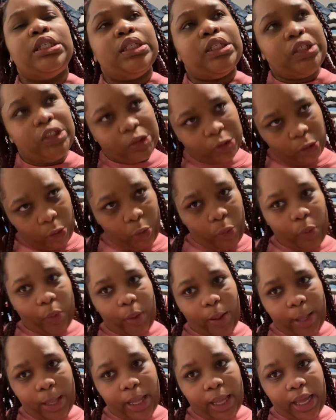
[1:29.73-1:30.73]

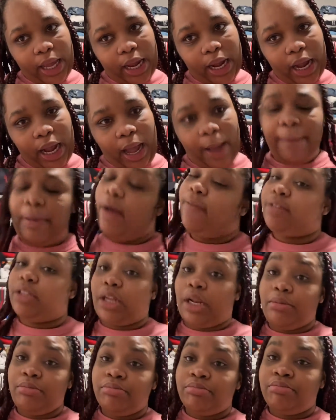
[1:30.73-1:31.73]
So, I'm off
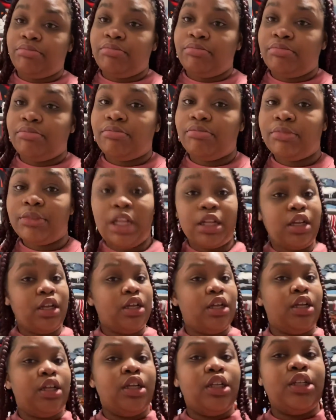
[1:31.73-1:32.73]
then.
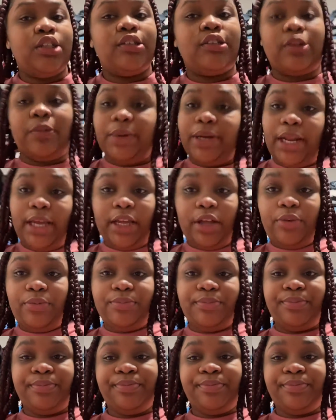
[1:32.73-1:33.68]
So, why not go?